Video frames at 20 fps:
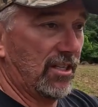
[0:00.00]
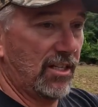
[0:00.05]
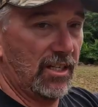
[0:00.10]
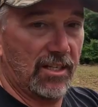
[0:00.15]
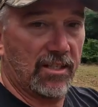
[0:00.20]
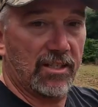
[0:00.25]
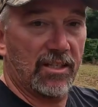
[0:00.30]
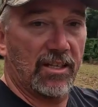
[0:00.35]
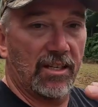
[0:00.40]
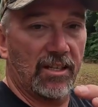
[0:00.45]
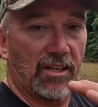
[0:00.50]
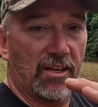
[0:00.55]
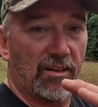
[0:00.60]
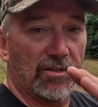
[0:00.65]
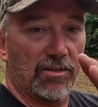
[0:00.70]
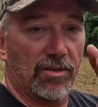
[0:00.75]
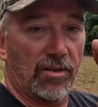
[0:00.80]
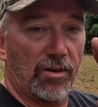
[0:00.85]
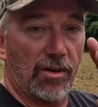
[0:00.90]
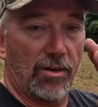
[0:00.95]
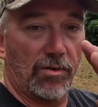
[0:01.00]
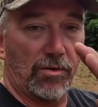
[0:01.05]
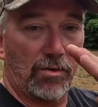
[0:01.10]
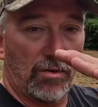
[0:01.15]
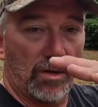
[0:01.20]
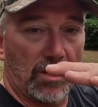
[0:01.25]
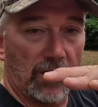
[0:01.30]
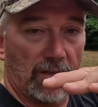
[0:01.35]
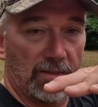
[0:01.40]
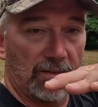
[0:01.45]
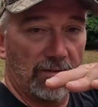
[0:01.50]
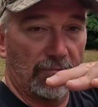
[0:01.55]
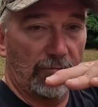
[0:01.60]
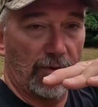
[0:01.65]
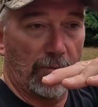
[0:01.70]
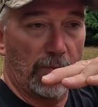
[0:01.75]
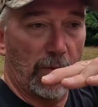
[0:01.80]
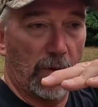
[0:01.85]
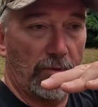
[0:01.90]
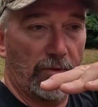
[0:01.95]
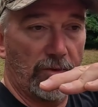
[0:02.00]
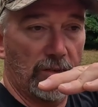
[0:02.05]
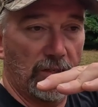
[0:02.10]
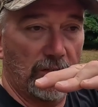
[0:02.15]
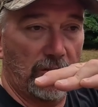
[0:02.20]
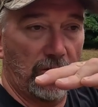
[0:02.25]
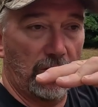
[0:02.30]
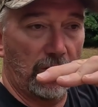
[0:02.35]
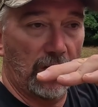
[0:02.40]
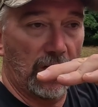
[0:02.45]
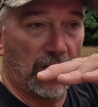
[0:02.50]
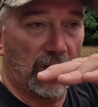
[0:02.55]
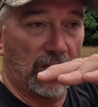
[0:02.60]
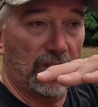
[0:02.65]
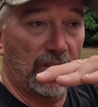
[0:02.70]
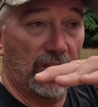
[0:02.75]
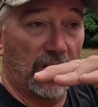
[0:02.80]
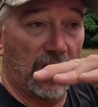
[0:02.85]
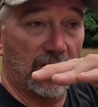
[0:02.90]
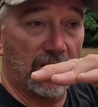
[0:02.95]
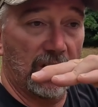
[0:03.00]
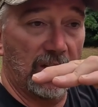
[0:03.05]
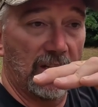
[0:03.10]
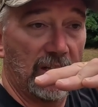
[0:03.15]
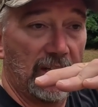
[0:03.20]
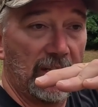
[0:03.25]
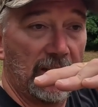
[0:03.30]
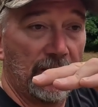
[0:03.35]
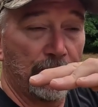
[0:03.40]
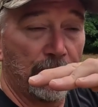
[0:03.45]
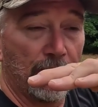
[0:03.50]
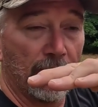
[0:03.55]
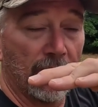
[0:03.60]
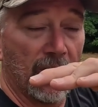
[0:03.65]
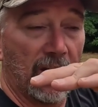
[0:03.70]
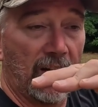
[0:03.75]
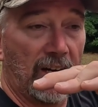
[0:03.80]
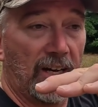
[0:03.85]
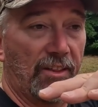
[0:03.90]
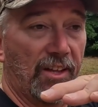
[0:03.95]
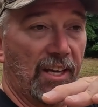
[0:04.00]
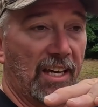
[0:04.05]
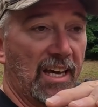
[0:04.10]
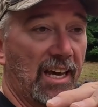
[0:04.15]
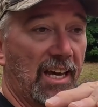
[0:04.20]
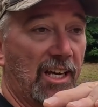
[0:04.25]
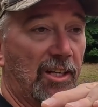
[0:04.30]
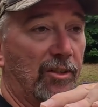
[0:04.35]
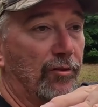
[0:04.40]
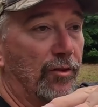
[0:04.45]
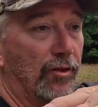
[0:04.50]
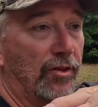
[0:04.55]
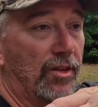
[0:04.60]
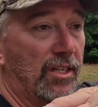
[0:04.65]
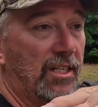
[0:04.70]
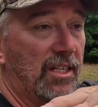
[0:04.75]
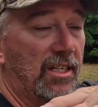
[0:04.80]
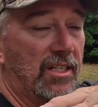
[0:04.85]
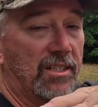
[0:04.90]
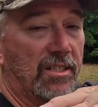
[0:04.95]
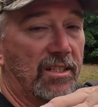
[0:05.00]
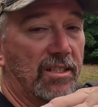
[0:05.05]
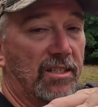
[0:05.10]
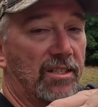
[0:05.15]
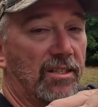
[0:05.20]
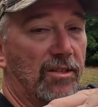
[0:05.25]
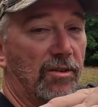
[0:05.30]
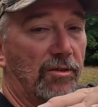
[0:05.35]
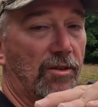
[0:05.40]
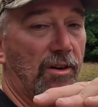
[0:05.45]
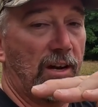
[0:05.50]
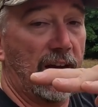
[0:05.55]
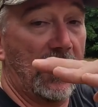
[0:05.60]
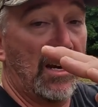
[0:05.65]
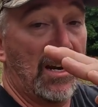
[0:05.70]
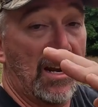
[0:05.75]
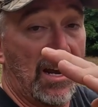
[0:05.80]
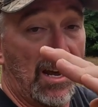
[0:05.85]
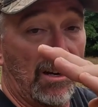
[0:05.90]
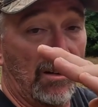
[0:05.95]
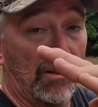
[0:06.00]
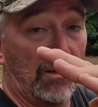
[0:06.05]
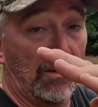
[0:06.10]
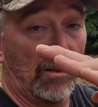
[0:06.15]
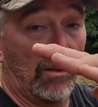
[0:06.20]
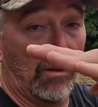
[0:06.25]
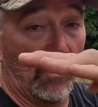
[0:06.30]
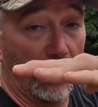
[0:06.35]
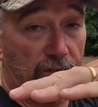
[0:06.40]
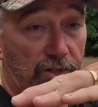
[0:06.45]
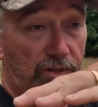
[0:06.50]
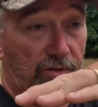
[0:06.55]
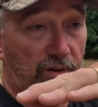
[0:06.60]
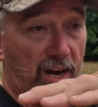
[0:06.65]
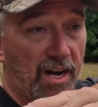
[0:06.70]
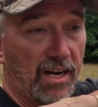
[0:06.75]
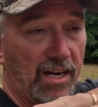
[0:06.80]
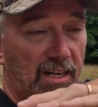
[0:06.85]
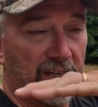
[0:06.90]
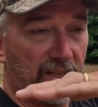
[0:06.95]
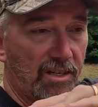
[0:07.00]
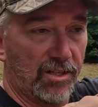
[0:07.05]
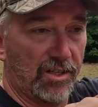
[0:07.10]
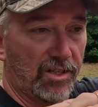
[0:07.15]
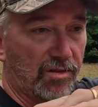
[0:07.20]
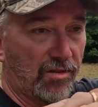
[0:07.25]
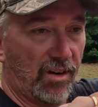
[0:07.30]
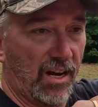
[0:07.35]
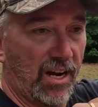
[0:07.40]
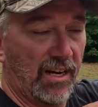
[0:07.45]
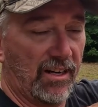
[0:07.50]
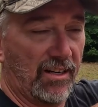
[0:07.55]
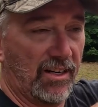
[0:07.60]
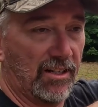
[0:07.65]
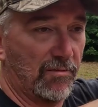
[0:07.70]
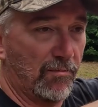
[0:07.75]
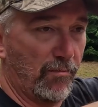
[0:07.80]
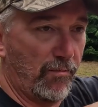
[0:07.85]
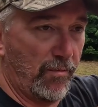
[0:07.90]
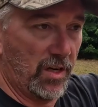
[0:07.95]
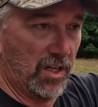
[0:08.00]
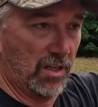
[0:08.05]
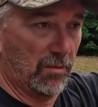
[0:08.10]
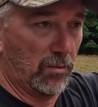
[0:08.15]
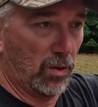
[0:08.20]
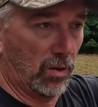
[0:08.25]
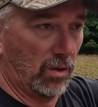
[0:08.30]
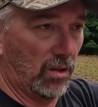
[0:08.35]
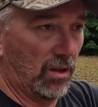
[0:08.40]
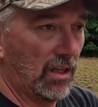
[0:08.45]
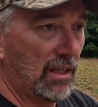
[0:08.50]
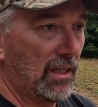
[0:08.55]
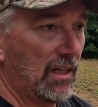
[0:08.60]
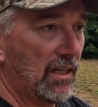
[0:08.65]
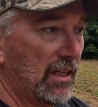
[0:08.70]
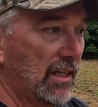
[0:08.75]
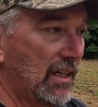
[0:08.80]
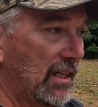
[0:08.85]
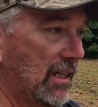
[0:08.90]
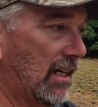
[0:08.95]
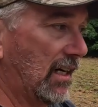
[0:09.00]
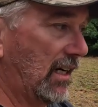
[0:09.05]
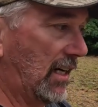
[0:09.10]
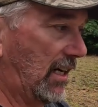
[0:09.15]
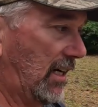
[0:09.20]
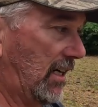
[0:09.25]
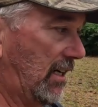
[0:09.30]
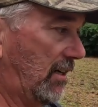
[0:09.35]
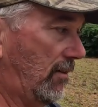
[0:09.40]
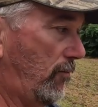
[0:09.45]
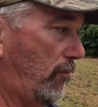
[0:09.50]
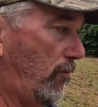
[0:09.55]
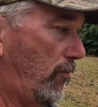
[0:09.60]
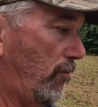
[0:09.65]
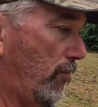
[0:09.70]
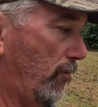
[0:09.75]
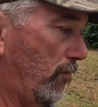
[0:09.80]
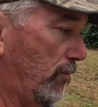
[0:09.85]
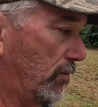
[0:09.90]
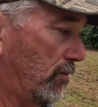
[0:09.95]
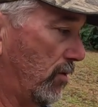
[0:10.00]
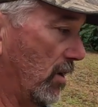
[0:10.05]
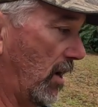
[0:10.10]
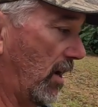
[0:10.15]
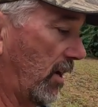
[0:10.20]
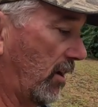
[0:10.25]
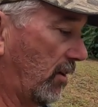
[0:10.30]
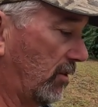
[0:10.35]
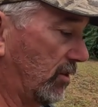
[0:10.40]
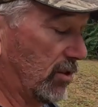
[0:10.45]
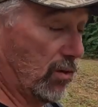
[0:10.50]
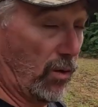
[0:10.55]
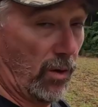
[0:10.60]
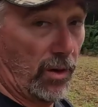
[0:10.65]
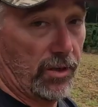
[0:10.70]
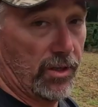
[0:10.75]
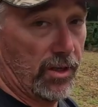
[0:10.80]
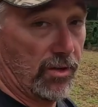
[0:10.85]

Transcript: disc, as you know, you can, with both of those, you can adjust the gangs for the discs so they're at an angle or straight. I did it straight. That's minimal soil